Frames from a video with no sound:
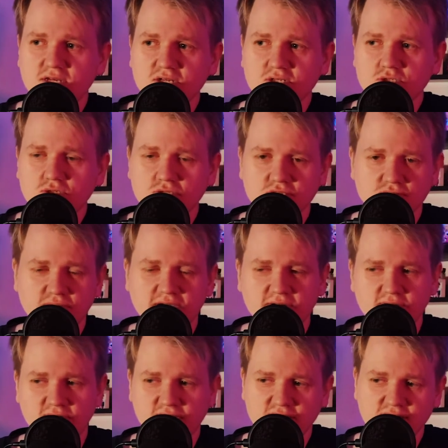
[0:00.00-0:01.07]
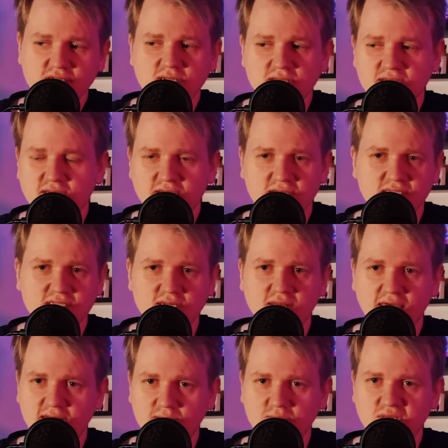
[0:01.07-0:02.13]
shoots around until it hits an
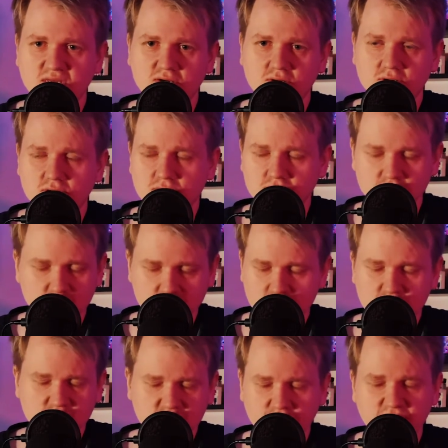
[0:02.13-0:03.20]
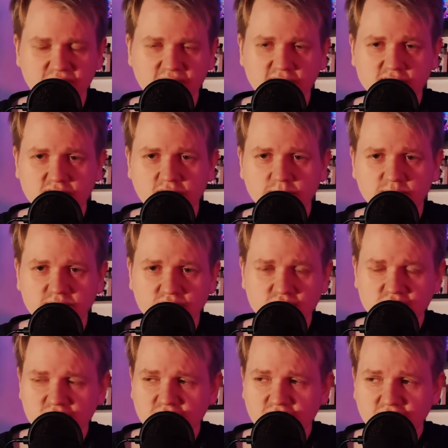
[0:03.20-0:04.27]
enemy or something else
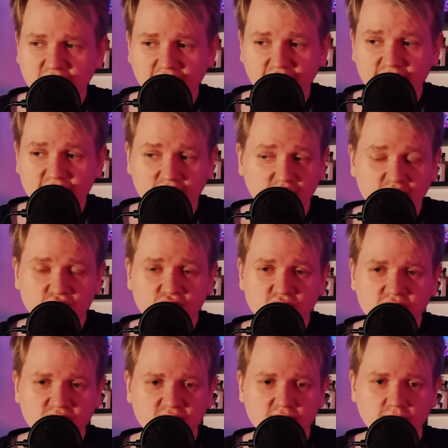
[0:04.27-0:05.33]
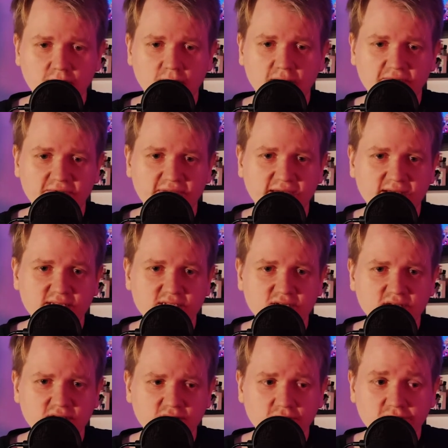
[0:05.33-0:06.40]
happens. And I really love that.
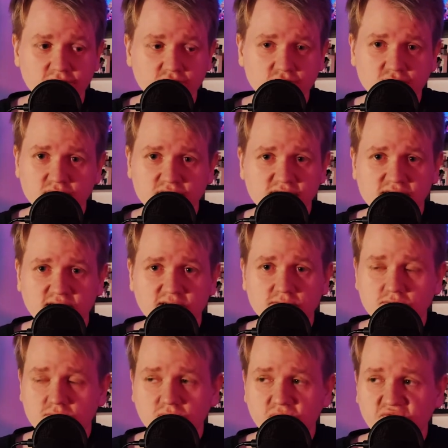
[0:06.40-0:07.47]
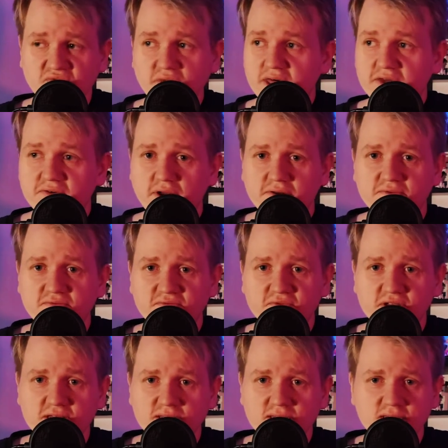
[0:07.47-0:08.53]
Also, it can fly around
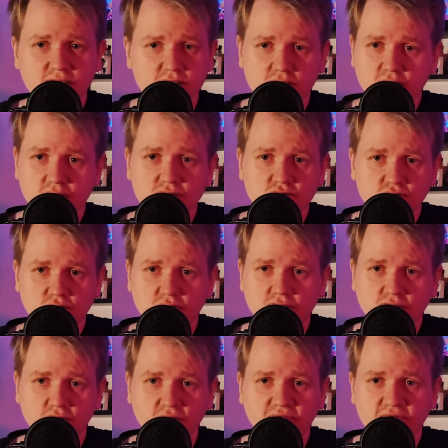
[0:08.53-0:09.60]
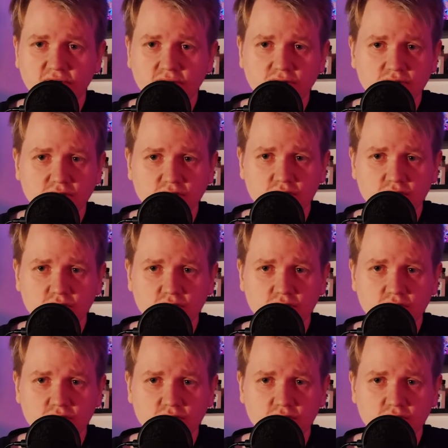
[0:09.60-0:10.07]
freely. You know, you're a UFO. You